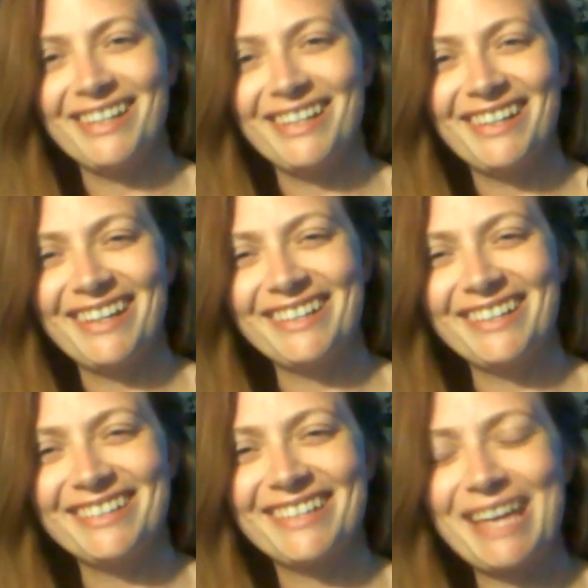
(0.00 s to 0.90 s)

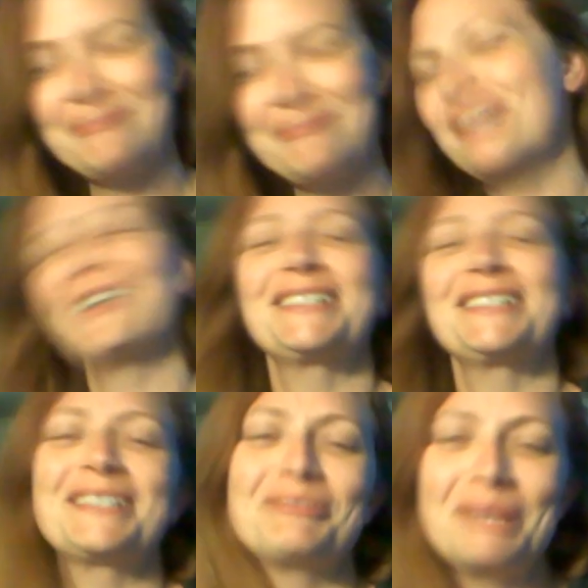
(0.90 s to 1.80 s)
I came across
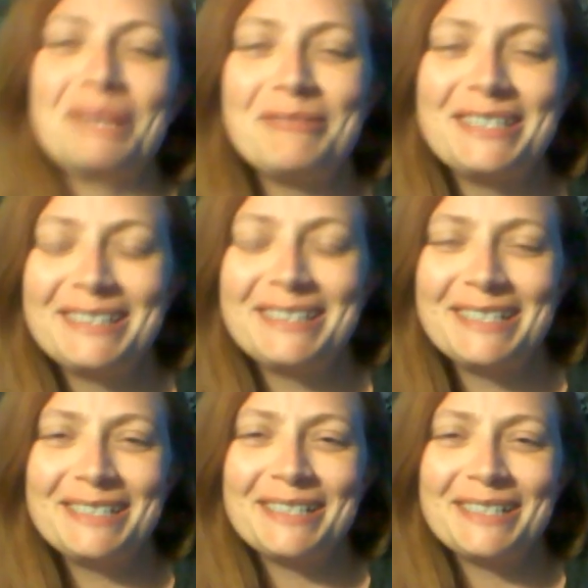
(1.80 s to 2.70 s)
this BBC
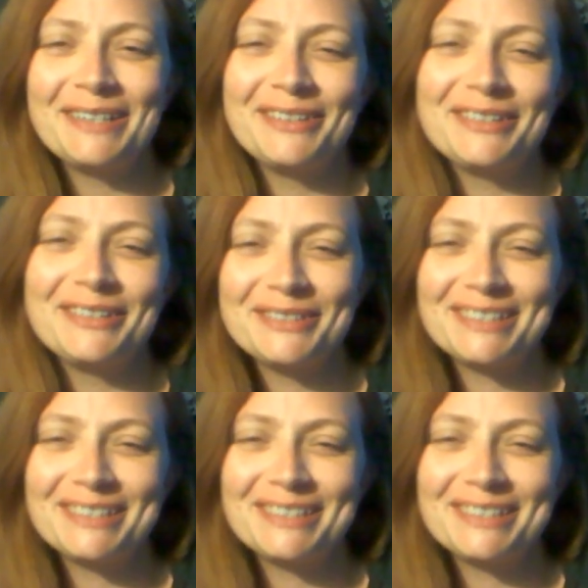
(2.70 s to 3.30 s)
show. It was